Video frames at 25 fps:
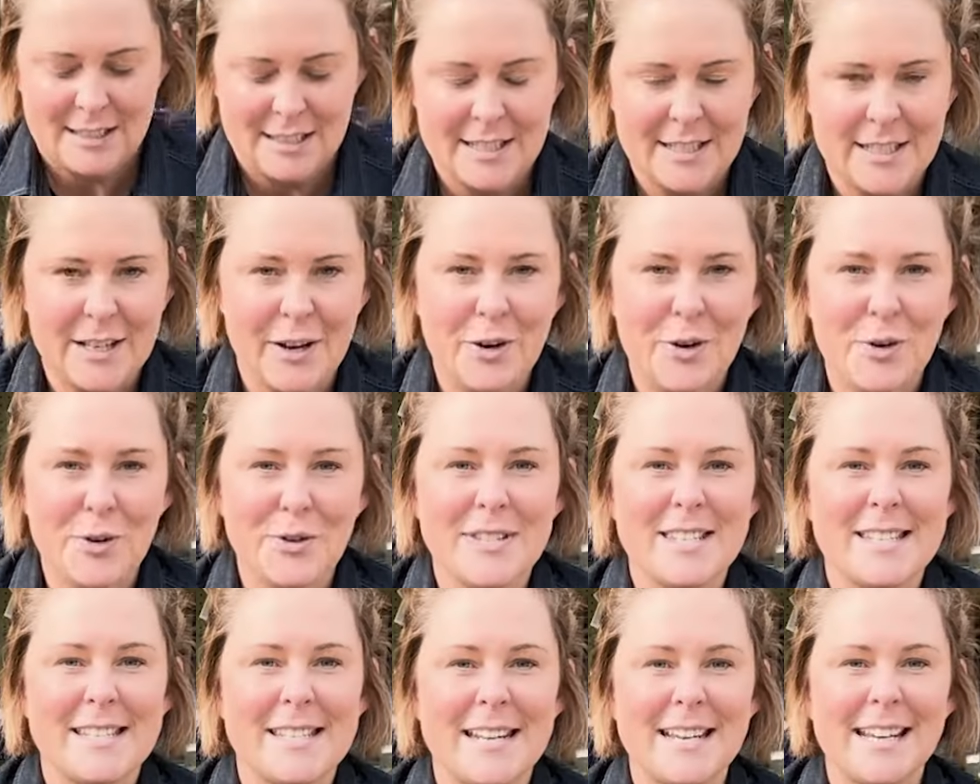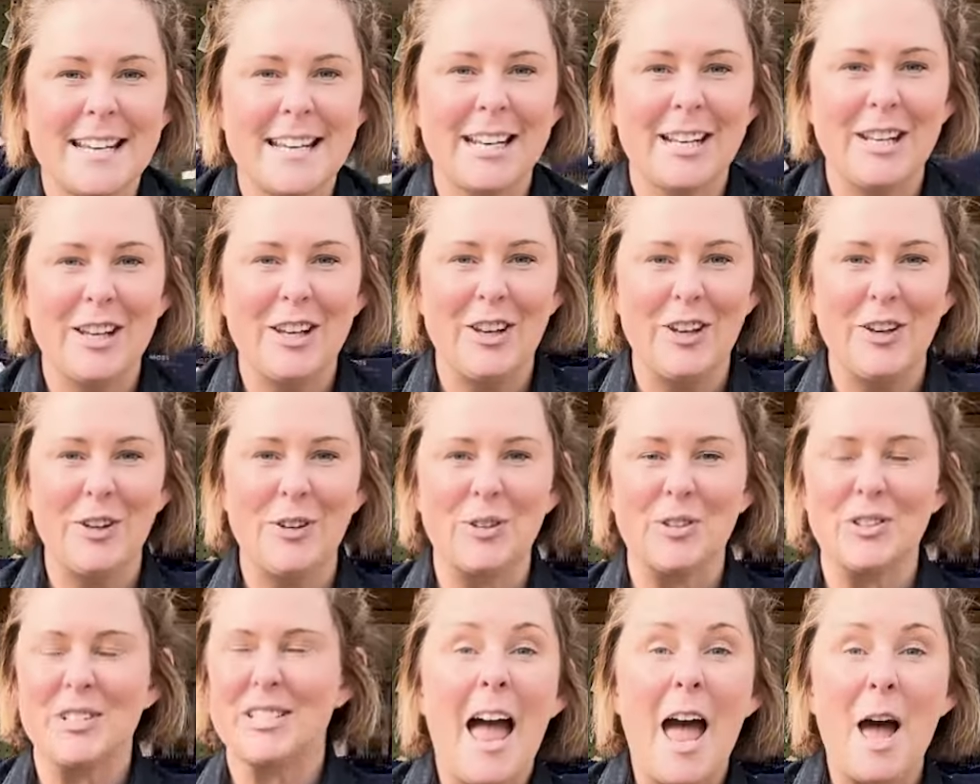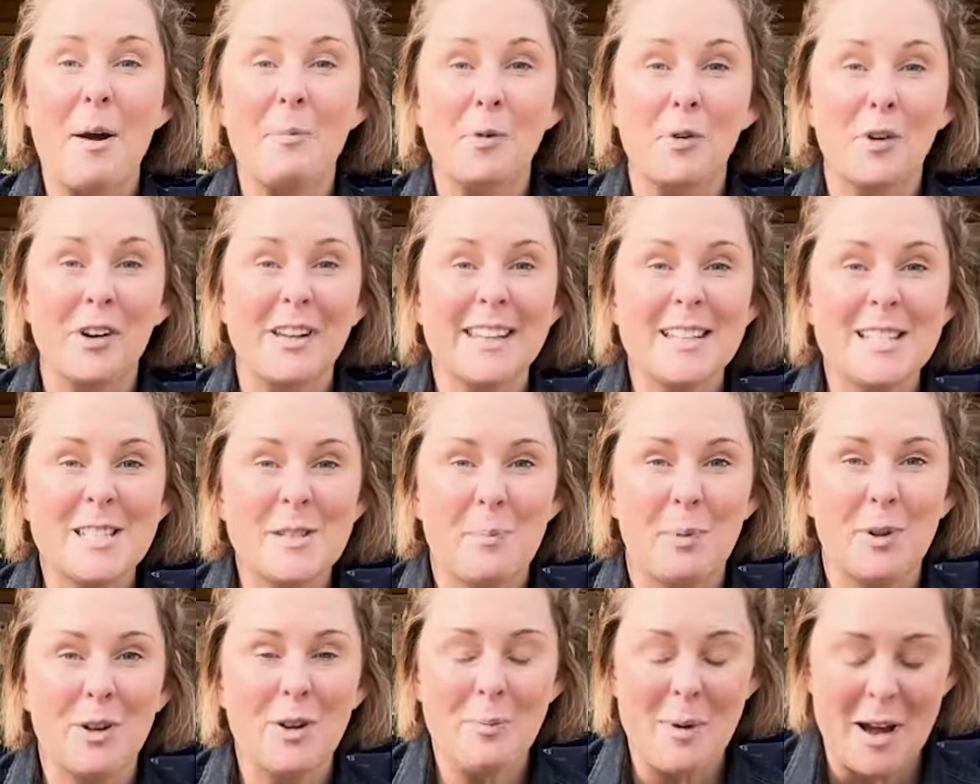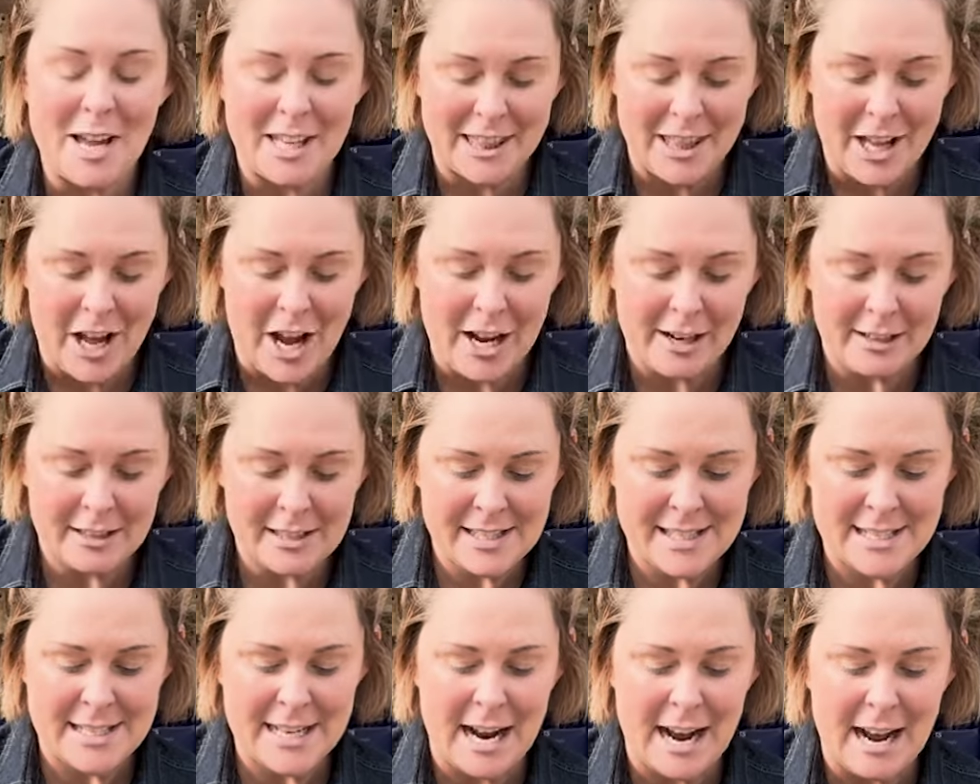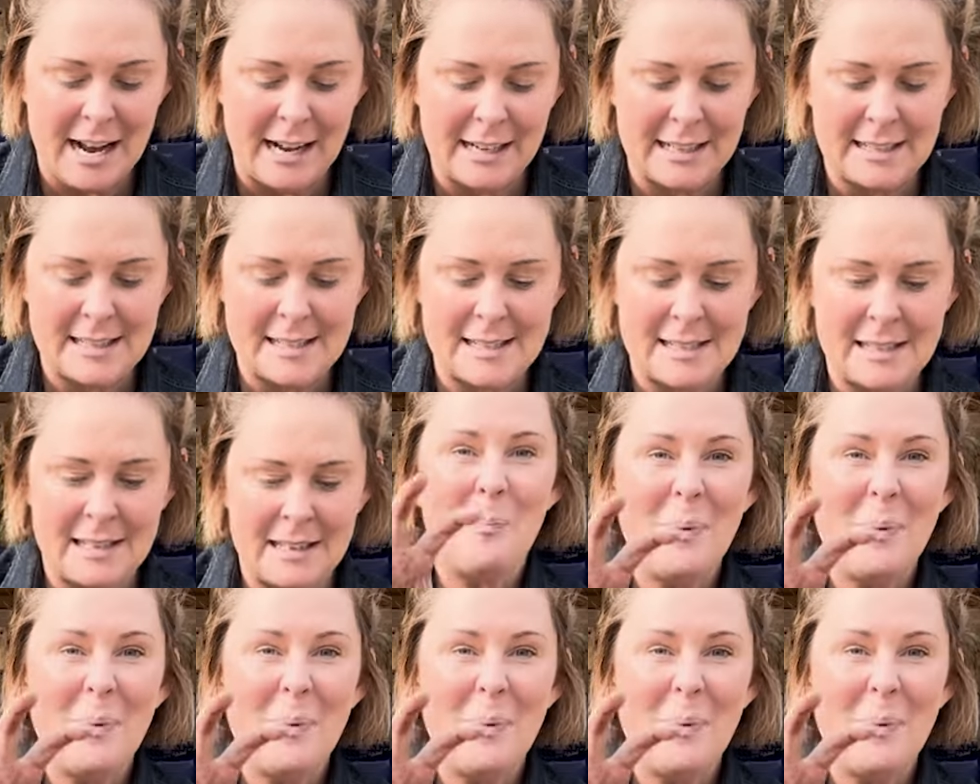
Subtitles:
So stinking cute. Amaryllis bloom on long stalks.